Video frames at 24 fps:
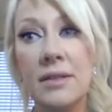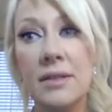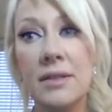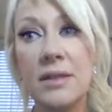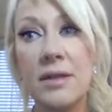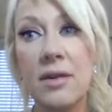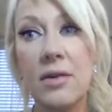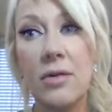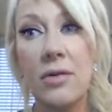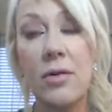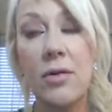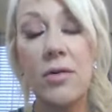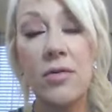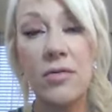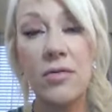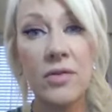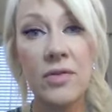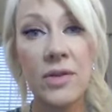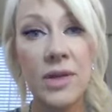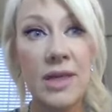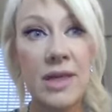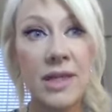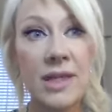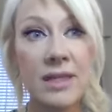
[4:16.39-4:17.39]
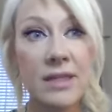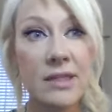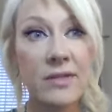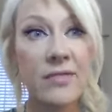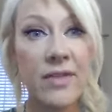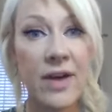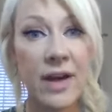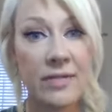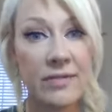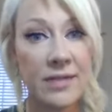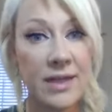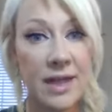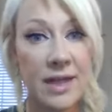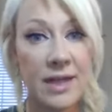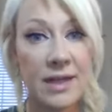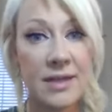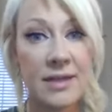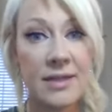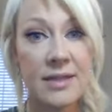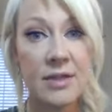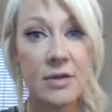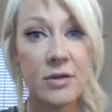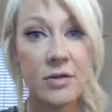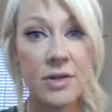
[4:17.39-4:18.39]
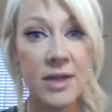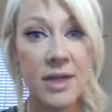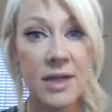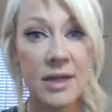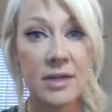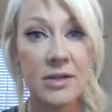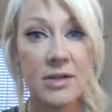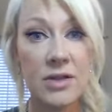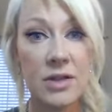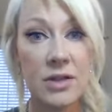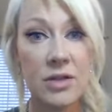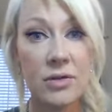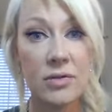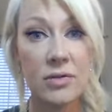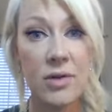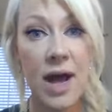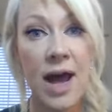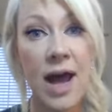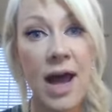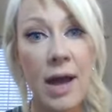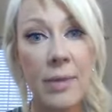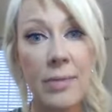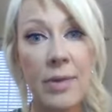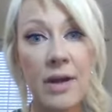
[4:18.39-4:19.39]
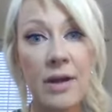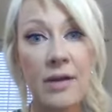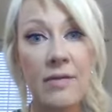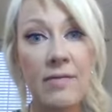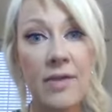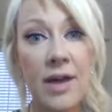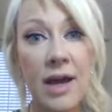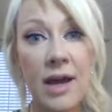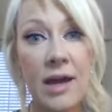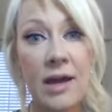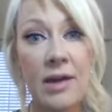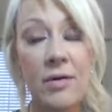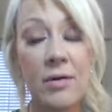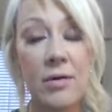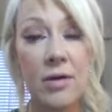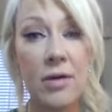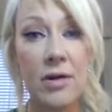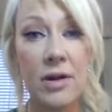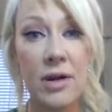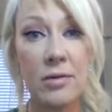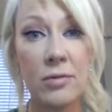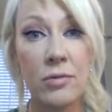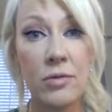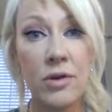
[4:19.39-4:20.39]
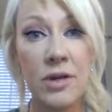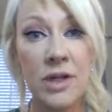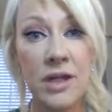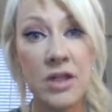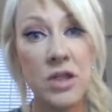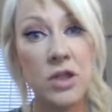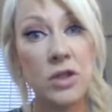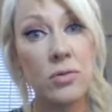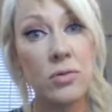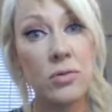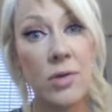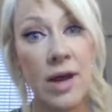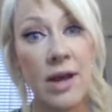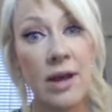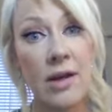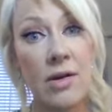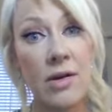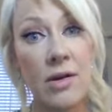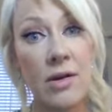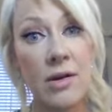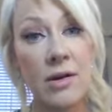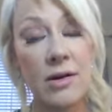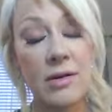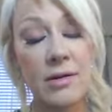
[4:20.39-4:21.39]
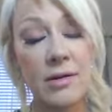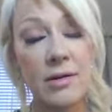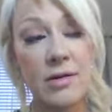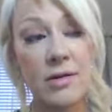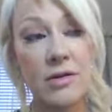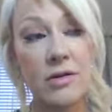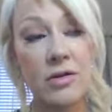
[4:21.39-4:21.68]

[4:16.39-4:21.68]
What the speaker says: So hopefully these 5 days you'll get into a habit of that, or it will get you right on